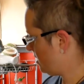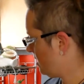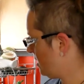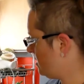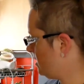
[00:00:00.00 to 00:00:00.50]

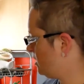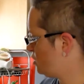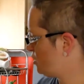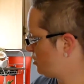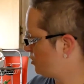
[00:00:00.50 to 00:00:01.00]
and then
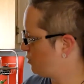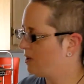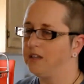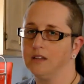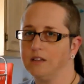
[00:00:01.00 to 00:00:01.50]
2
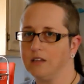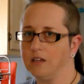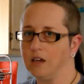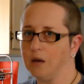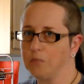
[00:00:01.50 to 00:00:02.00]
in the
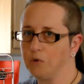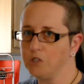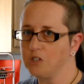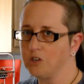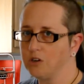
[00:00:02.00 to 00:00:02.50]

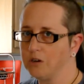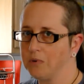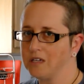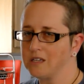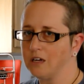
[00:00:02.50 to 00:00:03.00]
kombucha jar
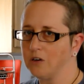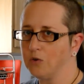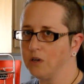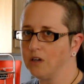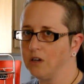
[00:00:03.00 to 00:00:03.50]
because I don't
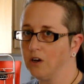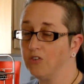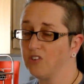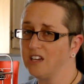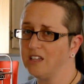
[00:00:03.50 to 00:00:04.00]
want to
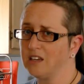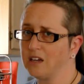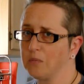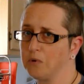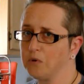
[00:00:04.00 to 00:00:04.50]
overheat the
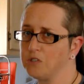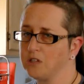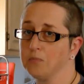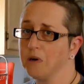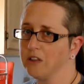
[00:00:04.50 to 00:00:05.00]
kombucha,
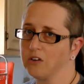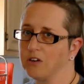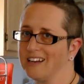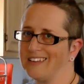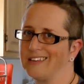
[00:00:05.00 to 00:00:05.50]
the mother,
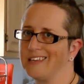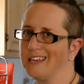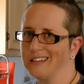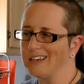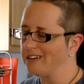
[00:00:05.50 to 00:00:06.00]
and kill it.